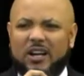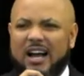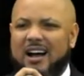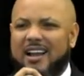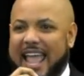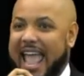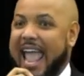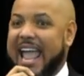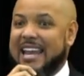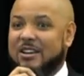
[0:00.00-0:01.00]
God
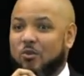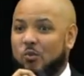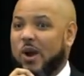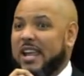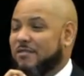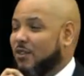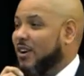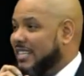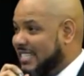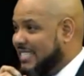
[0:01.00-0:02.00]
and wait for
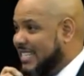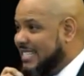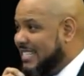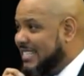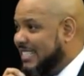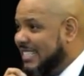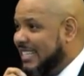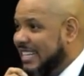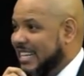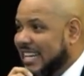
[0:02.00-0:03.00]
a decision.
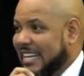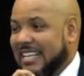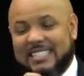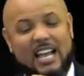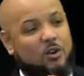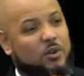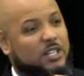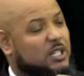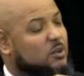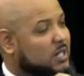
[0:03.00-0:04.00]
That's
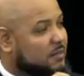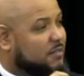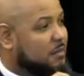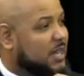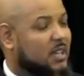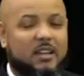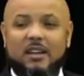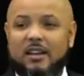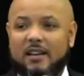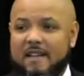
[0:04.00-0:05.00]
counterintuitive for me
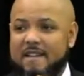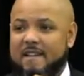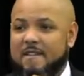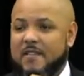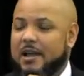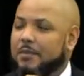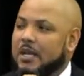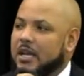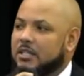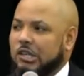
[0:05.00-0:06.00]
right?
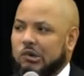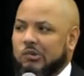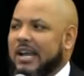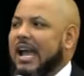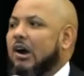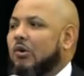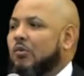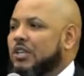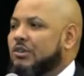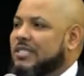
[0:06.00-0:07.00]
And so now
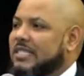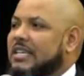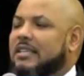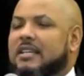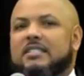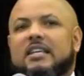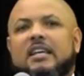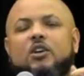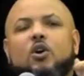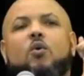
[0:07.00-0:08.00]
when you see this
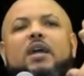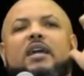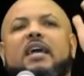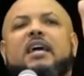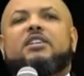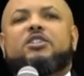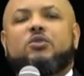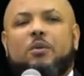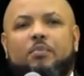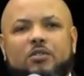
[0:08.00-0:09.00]
going
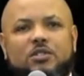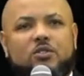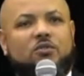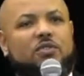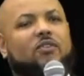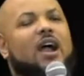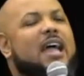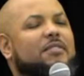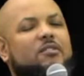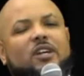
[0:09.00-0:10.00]
into a personal
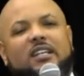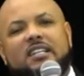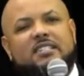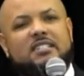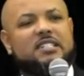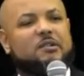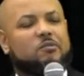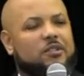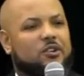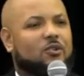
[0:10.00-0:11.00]
thriving relationship
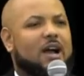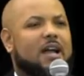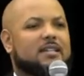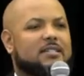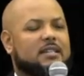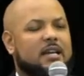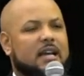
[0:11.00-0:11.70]
with Christ,